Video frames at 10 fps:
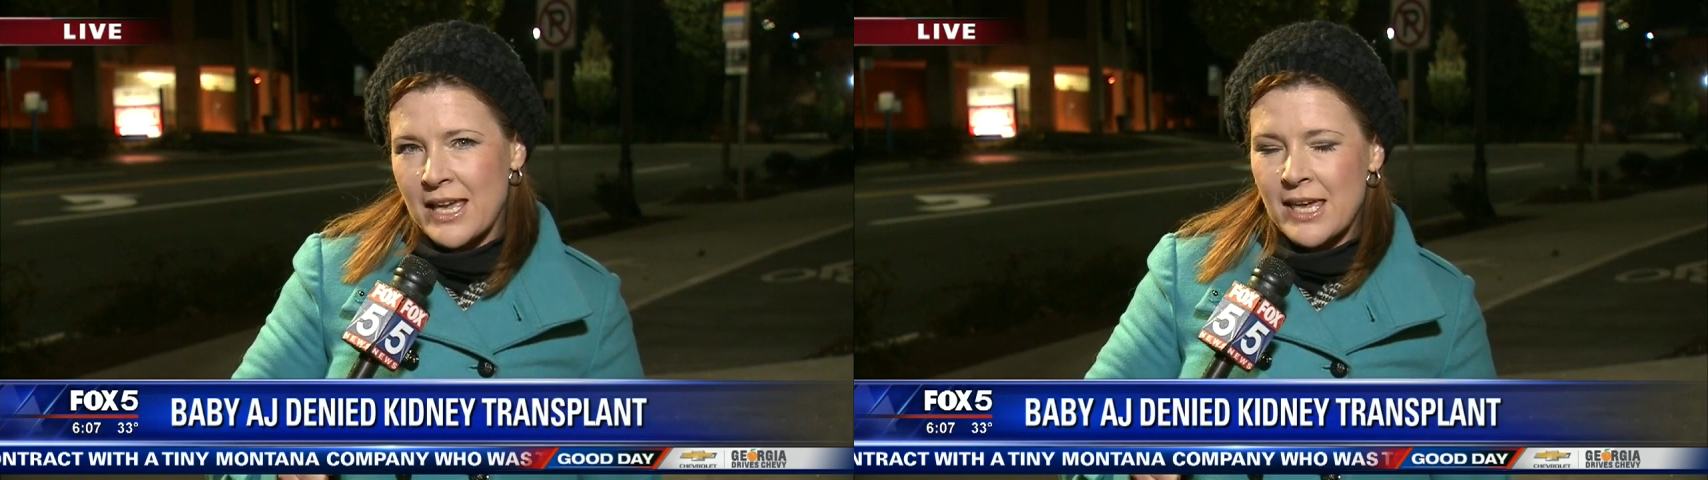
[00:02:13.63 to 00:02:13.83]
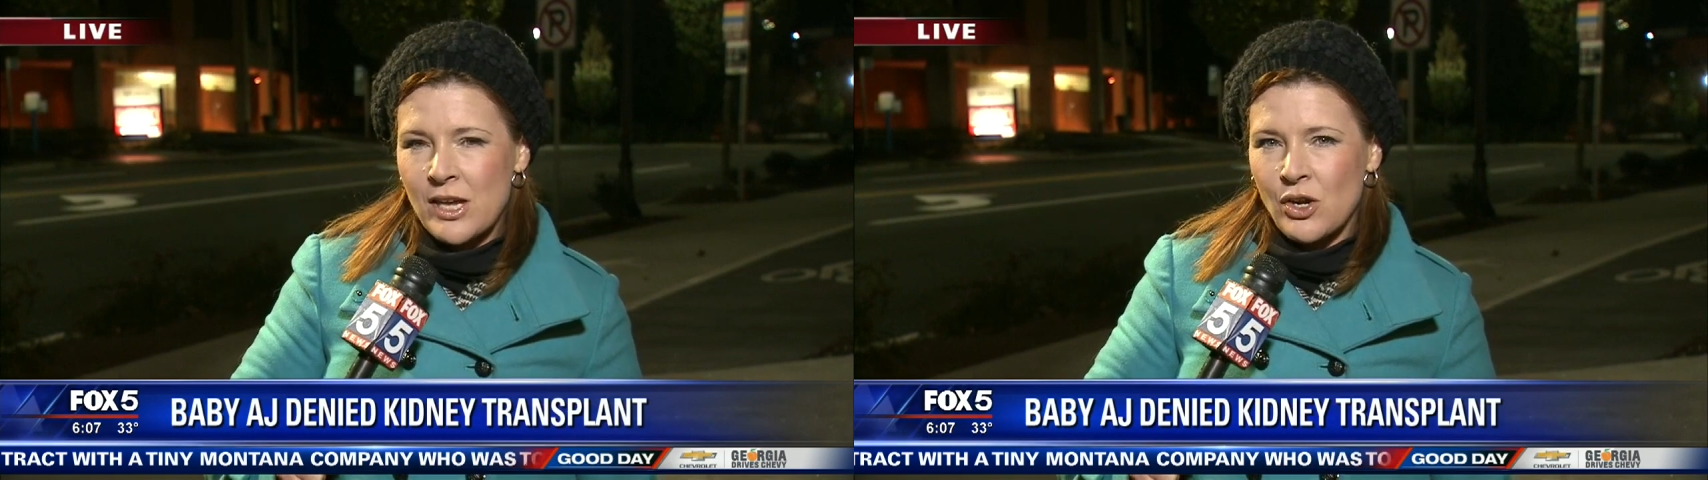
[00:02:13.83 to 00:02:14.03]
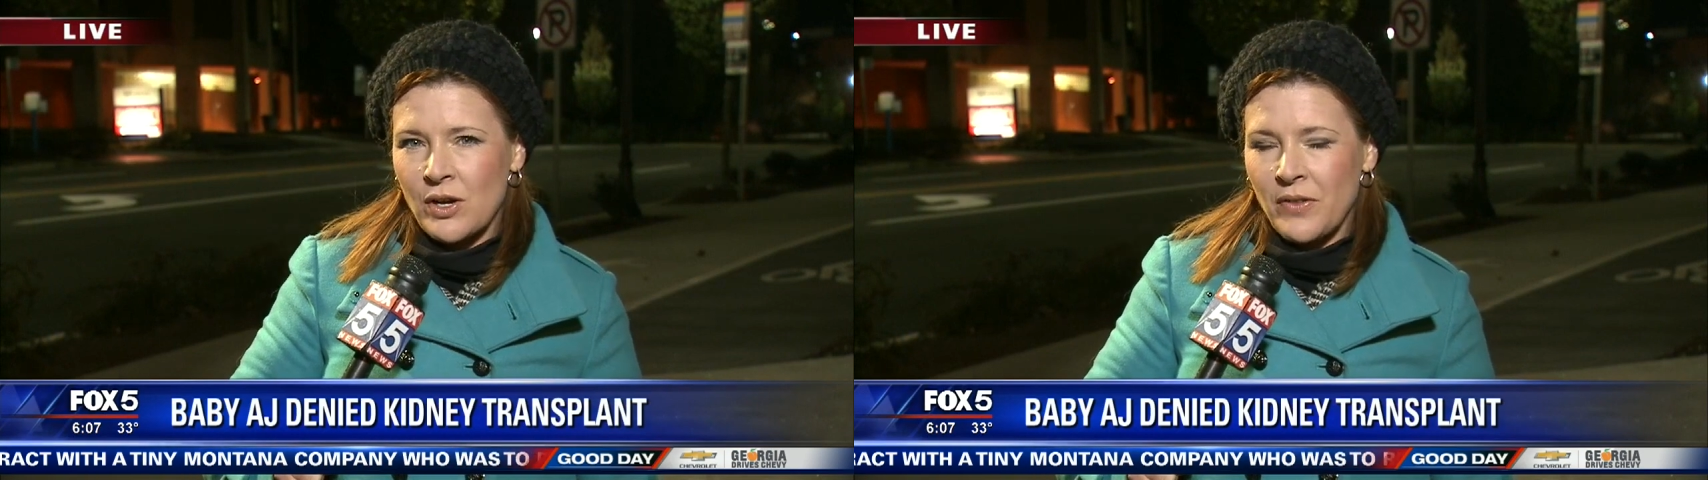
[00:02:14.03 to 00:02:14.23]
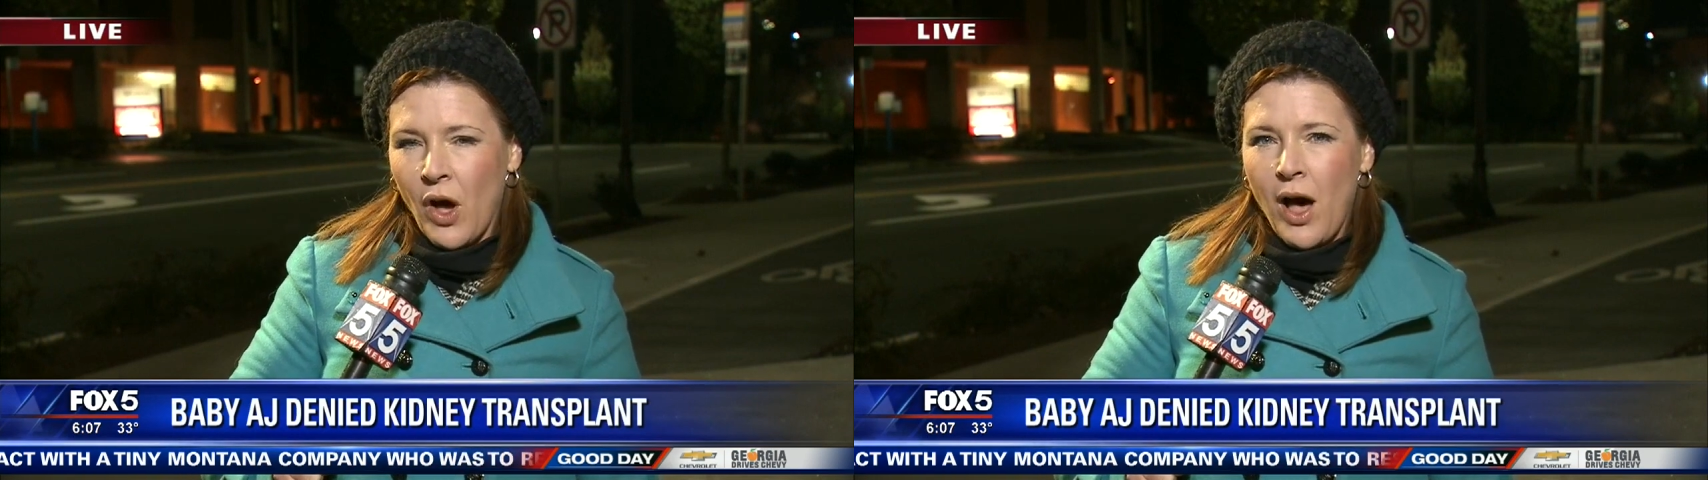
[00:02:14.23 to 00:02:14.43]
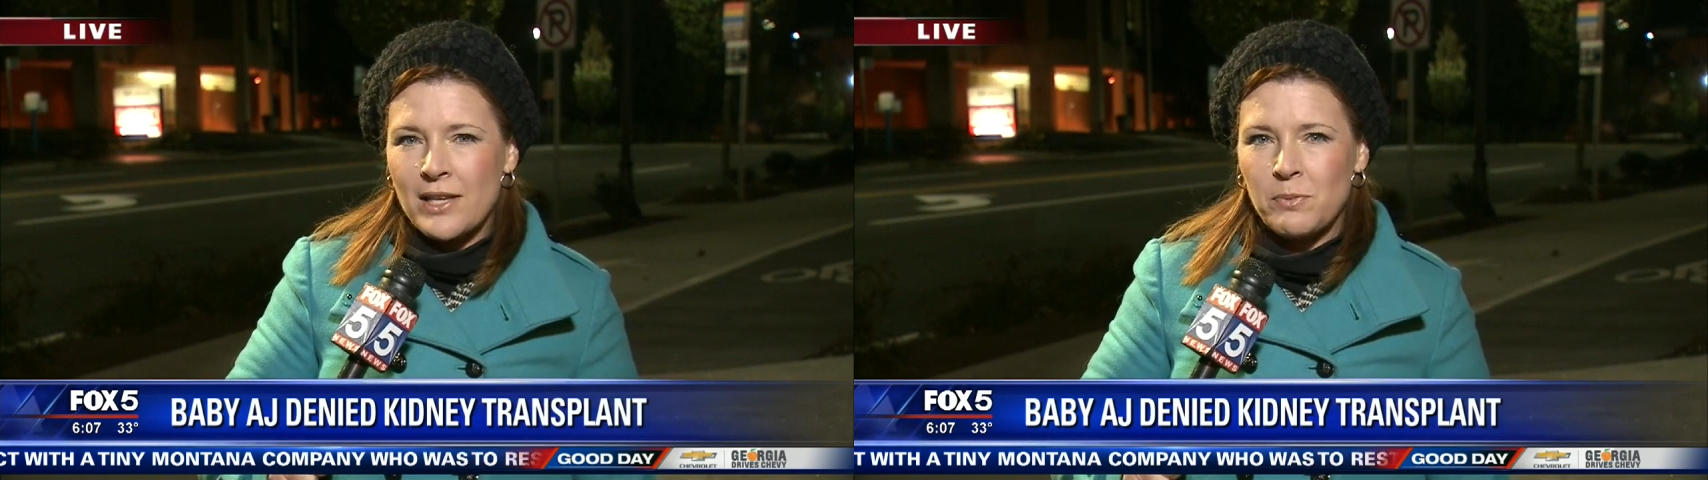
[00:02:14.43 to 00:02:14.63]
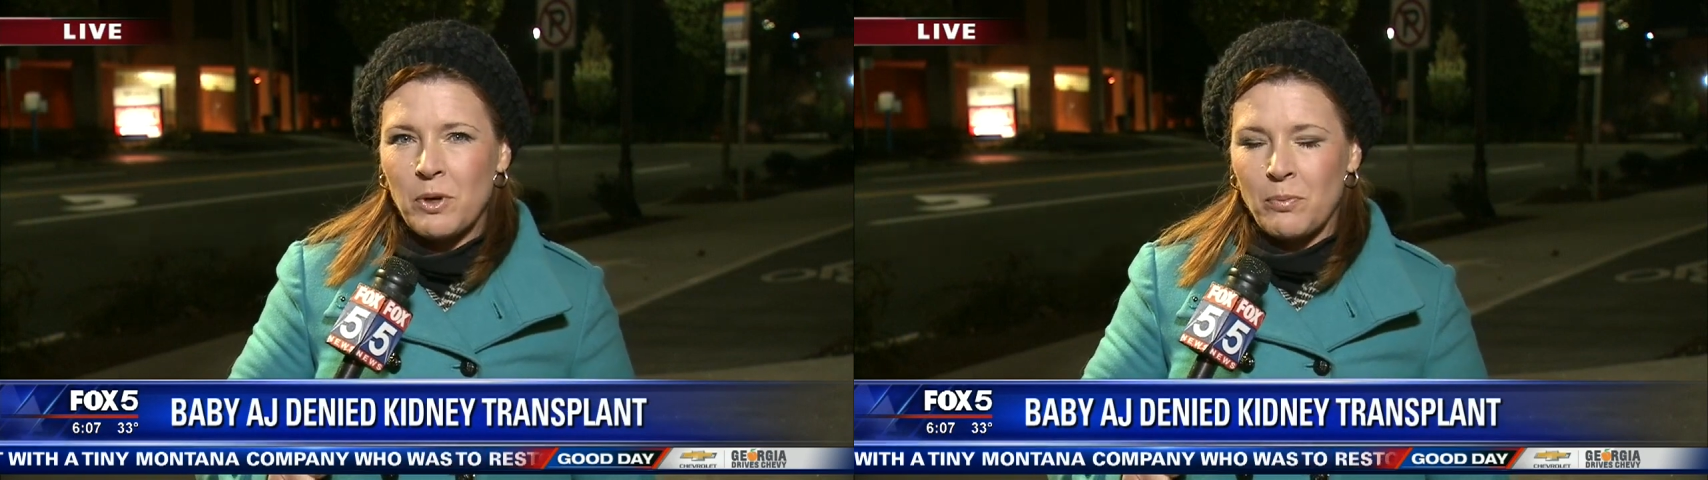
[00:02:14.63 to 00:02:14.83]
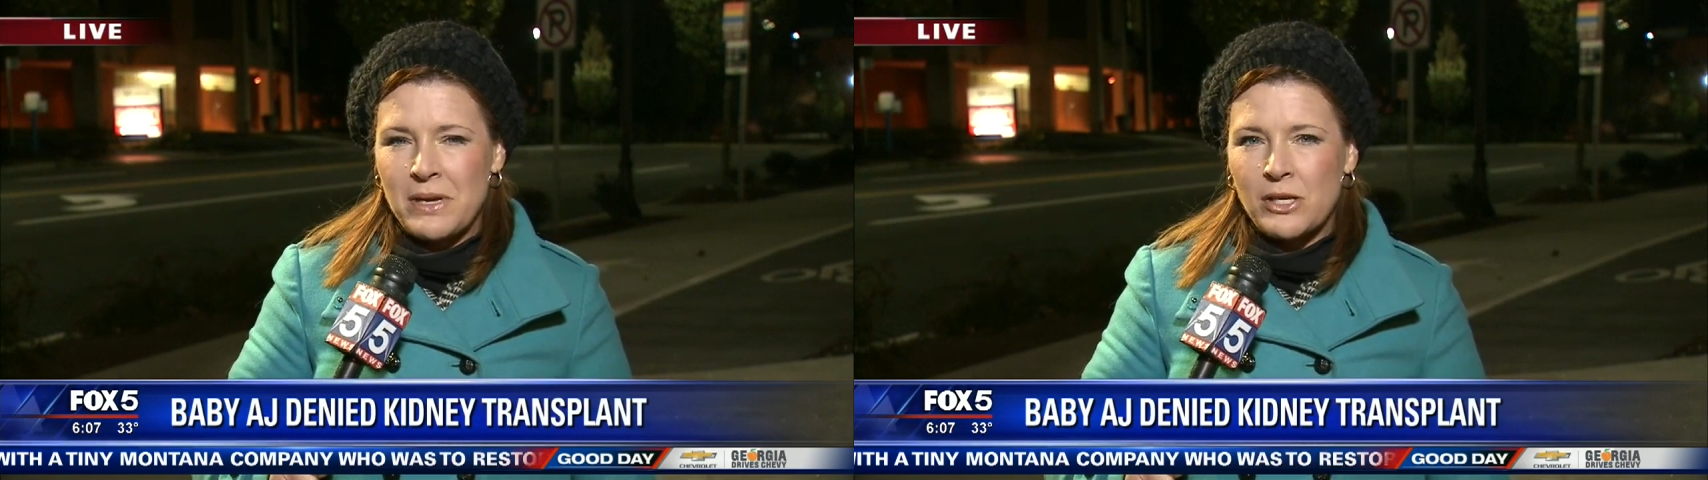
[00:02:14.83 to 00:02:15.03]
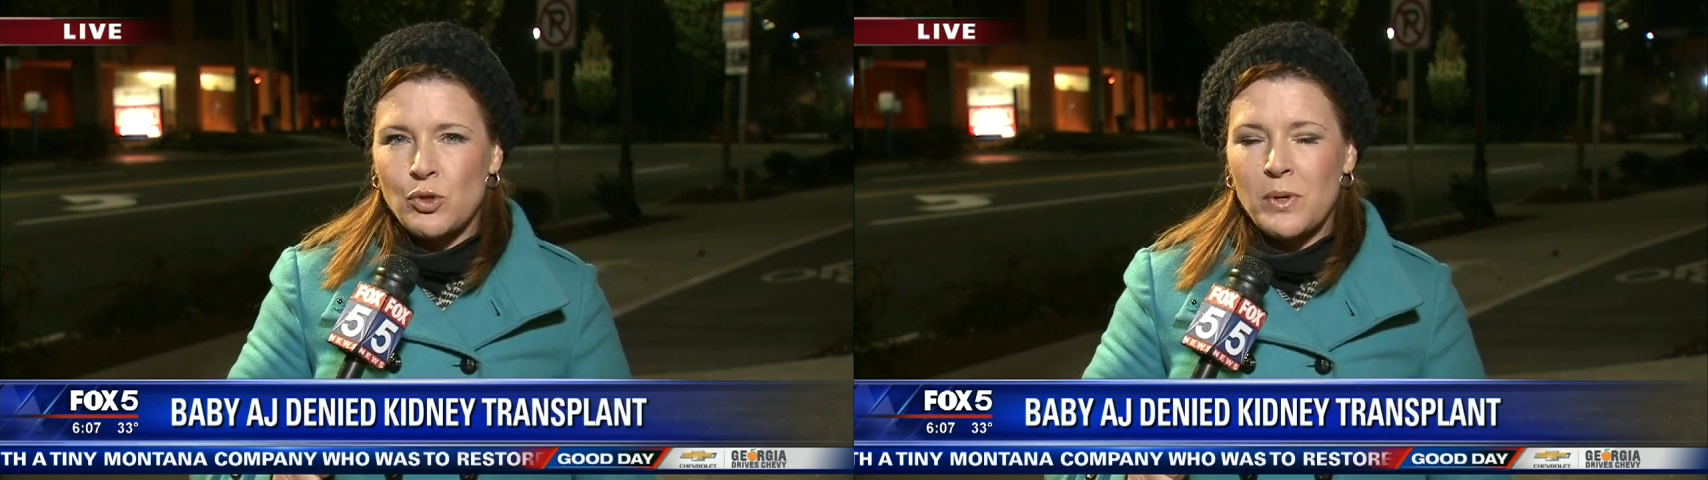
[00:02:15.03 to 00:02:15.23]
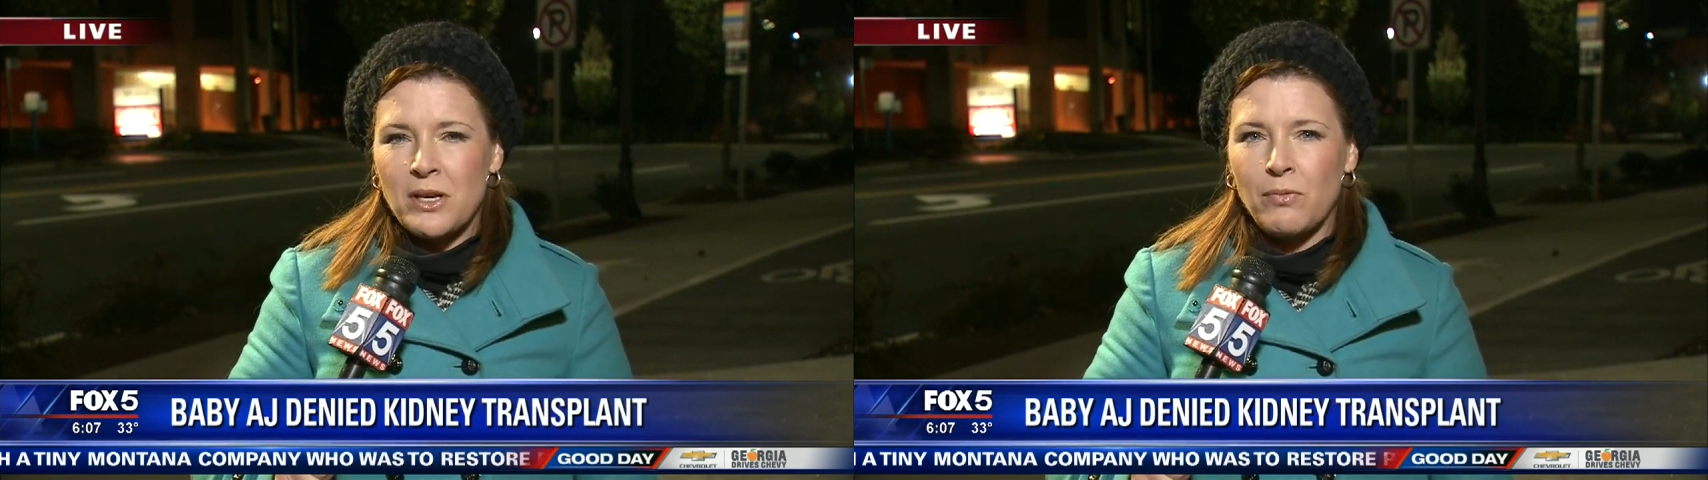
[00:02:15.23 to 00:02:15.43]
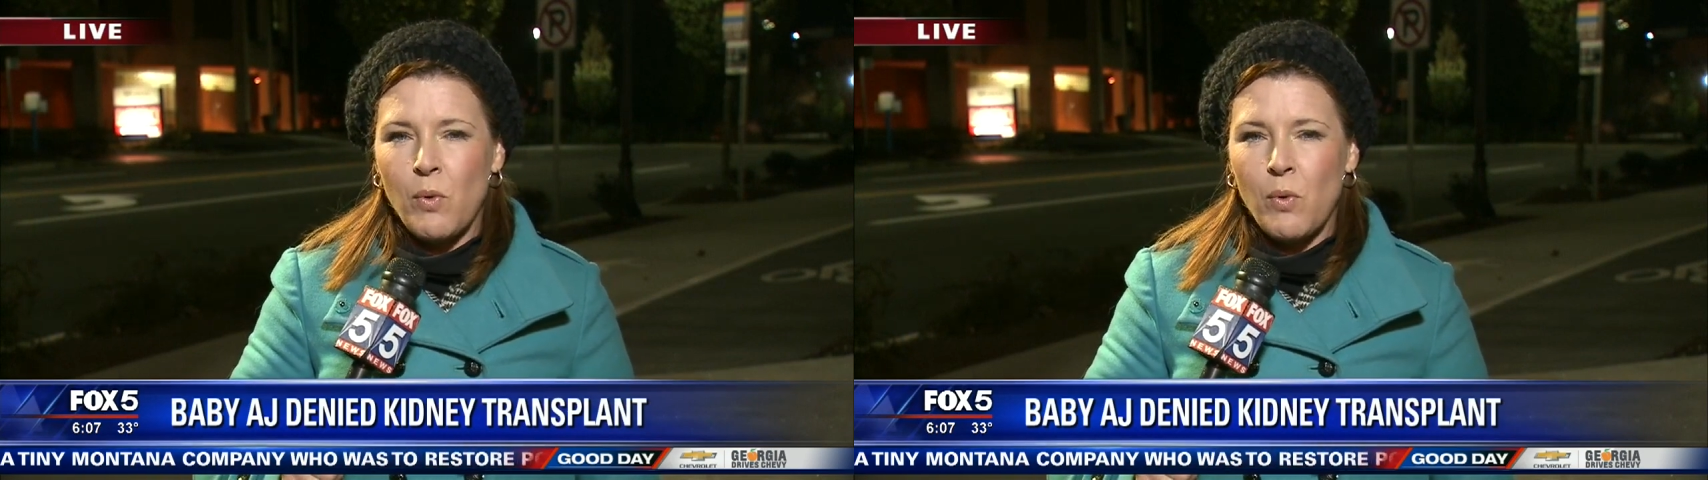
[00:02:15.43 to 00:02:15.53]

here in the hospital being treated